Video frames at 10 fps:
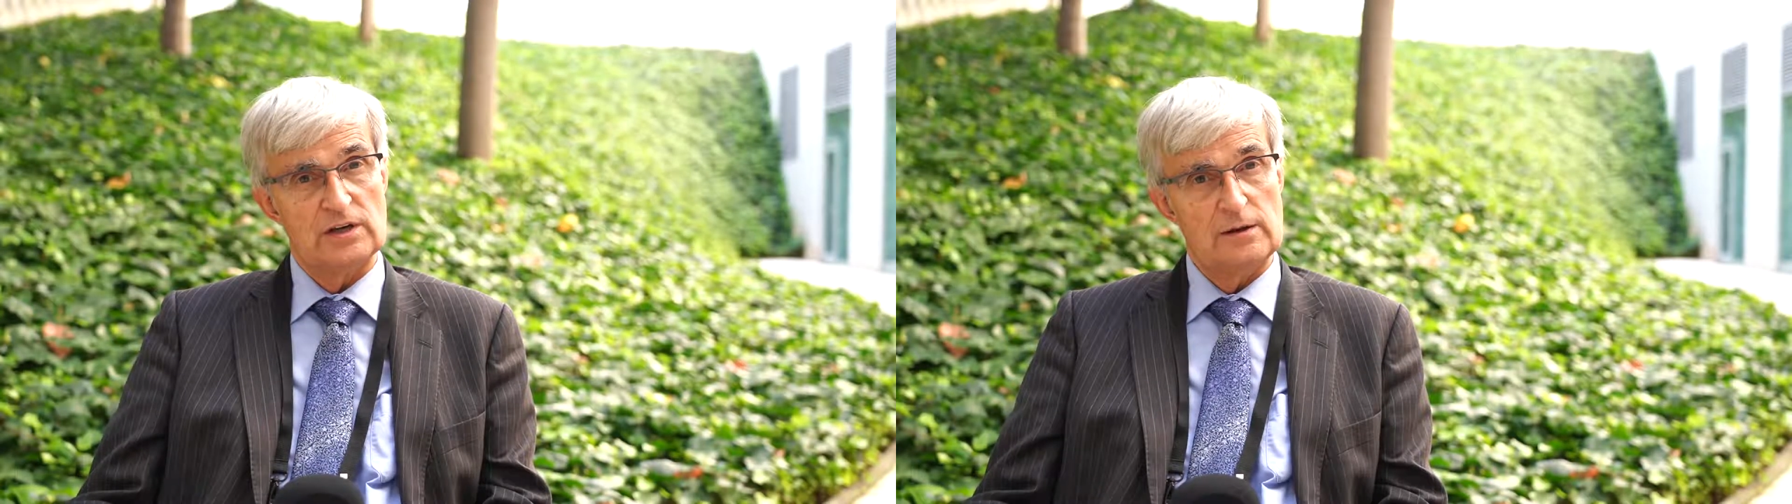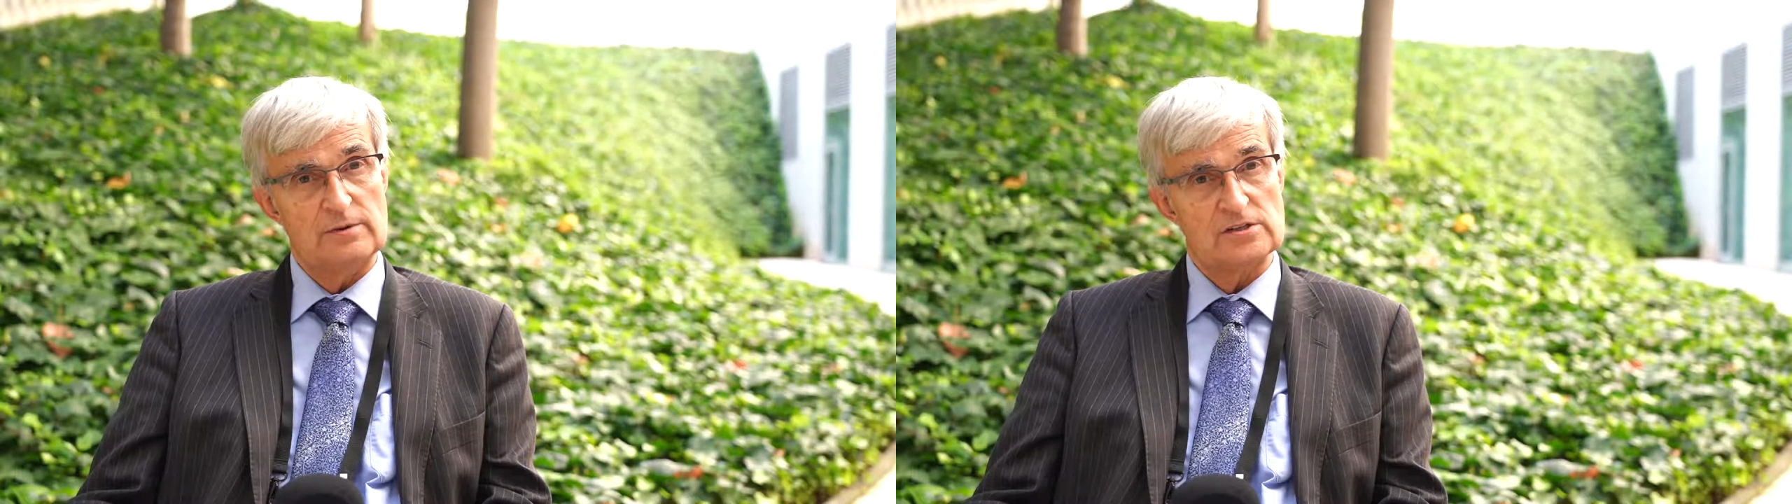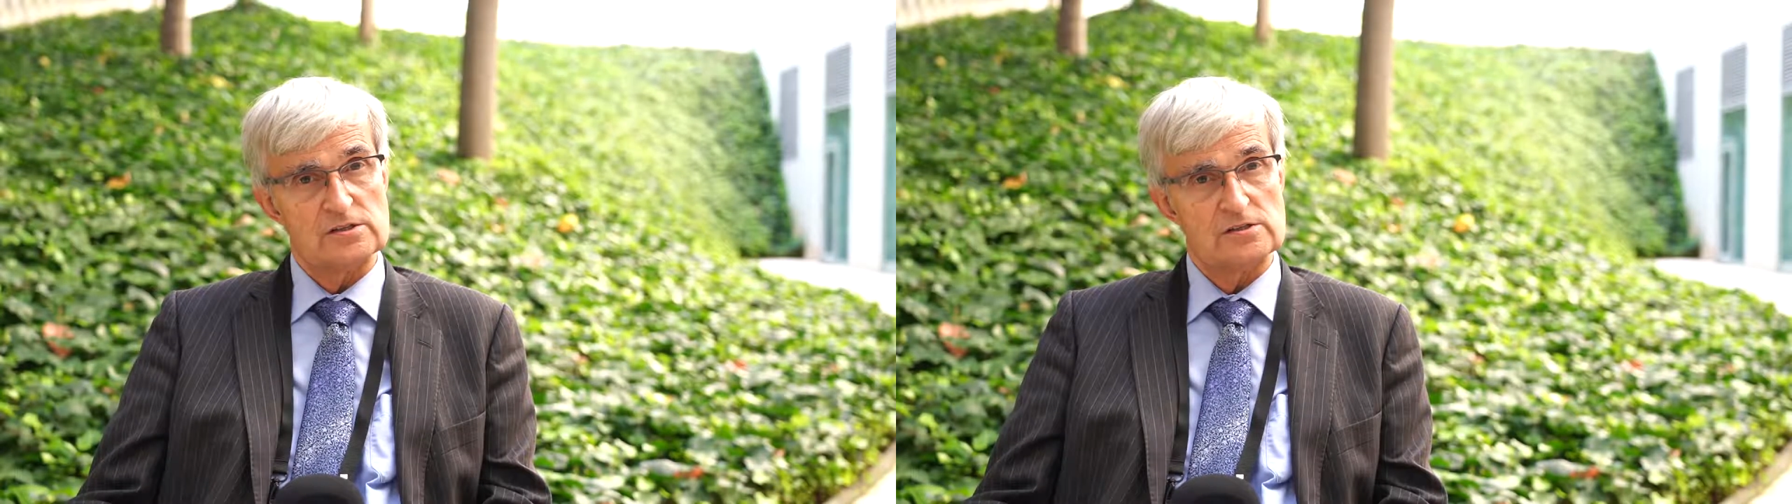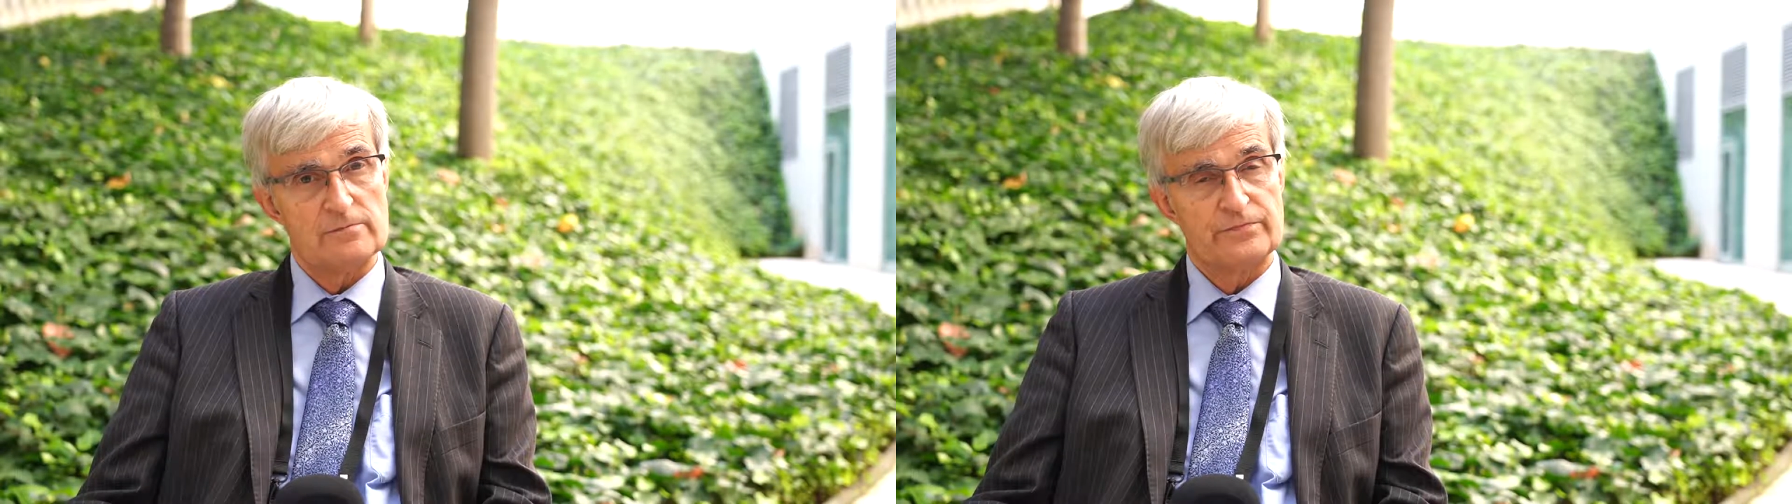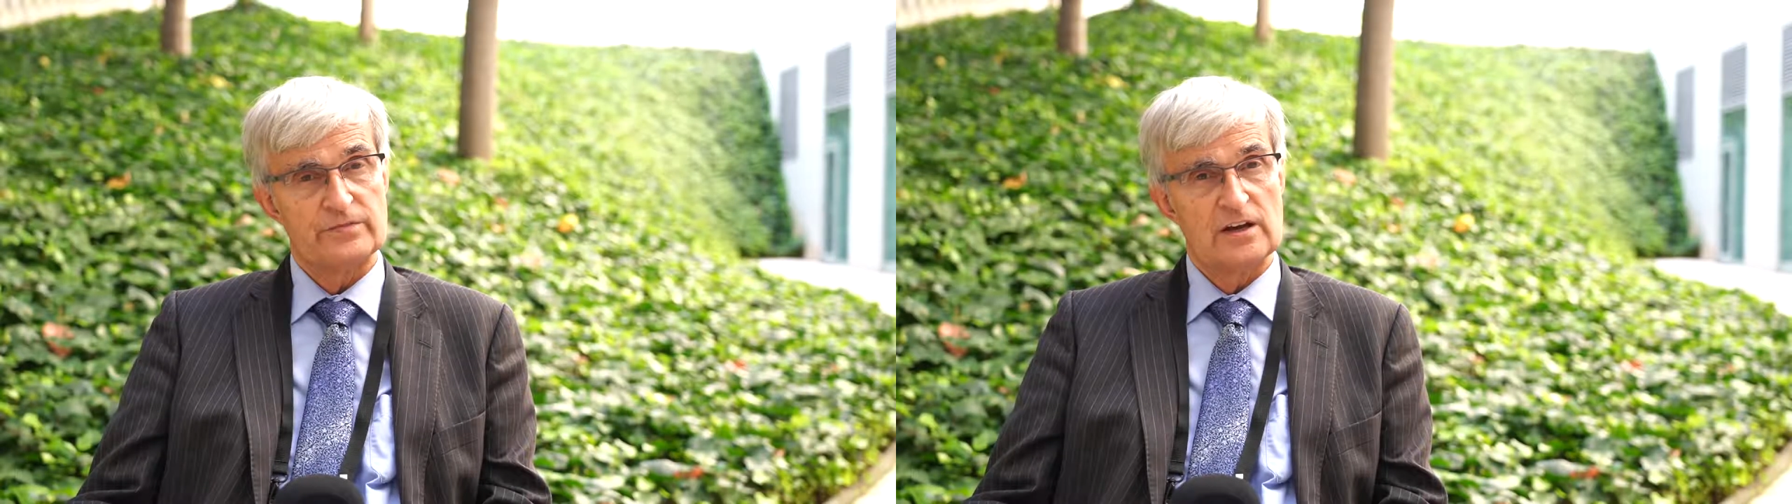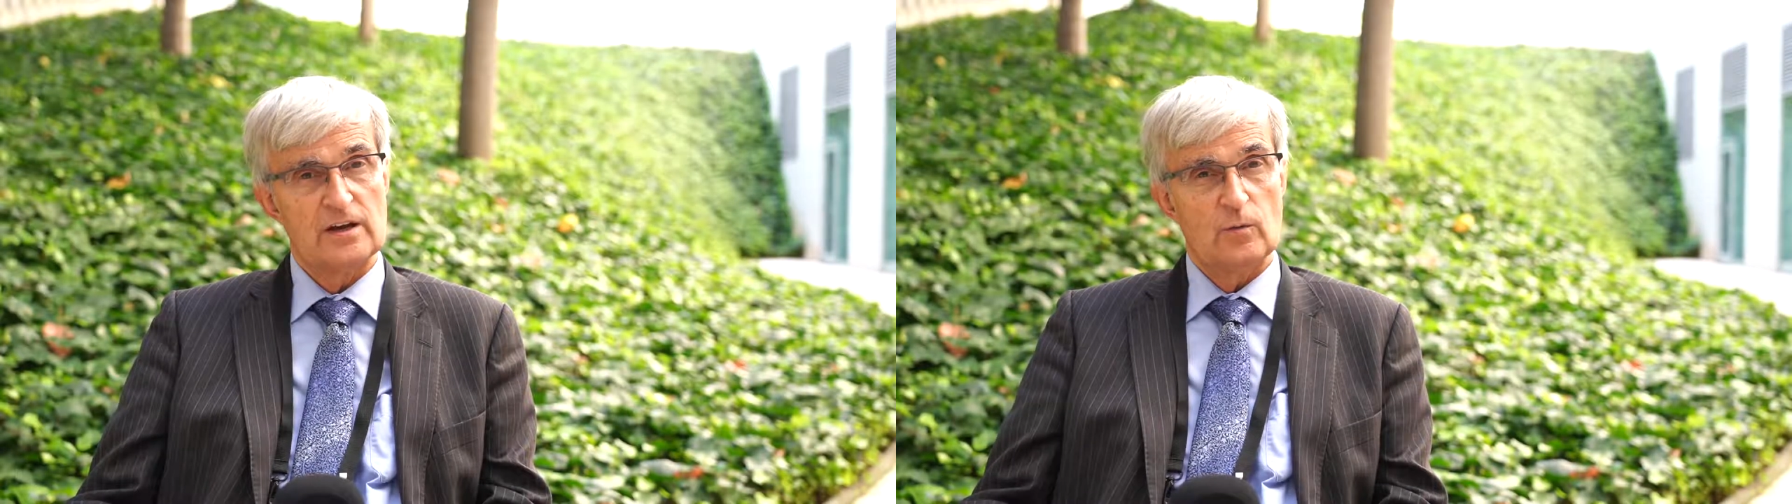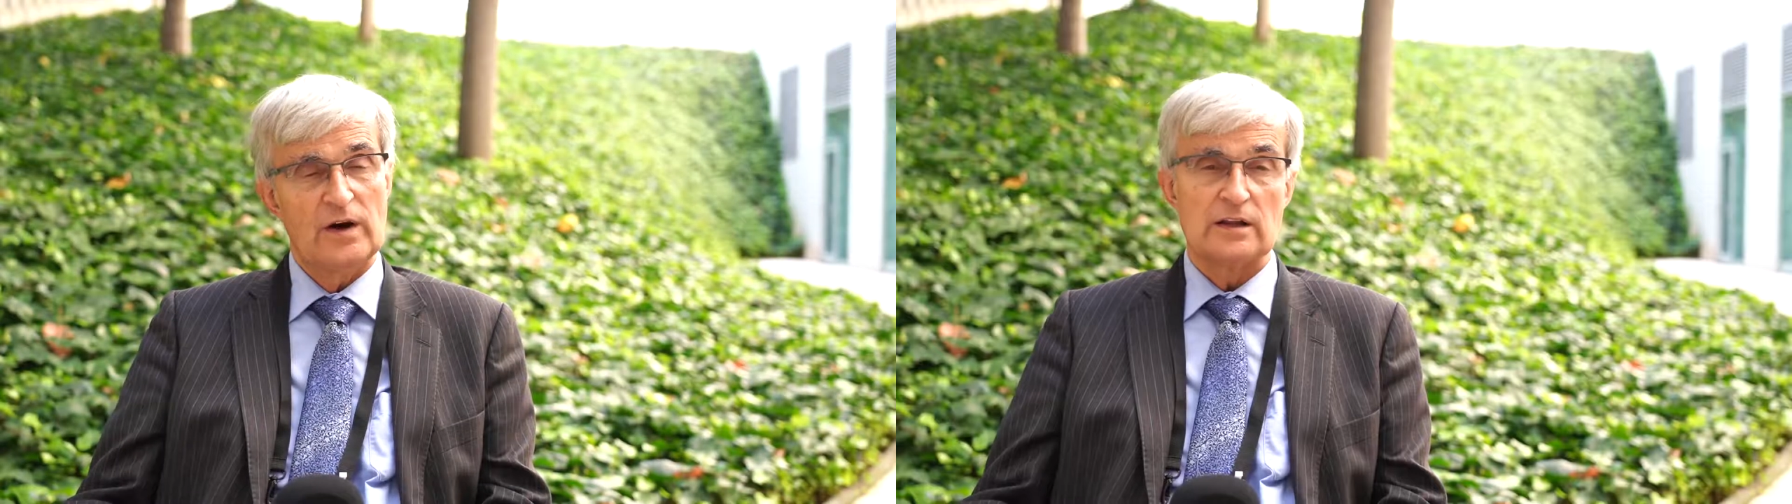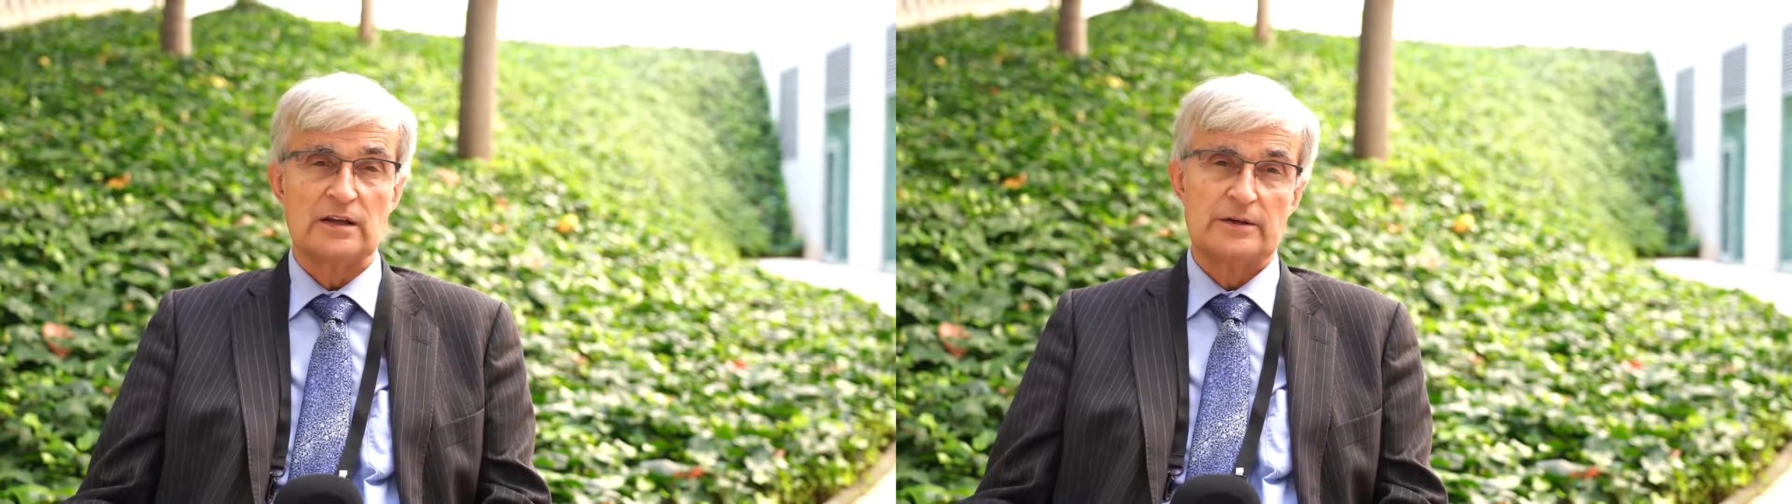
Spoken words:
inhibitors. Well,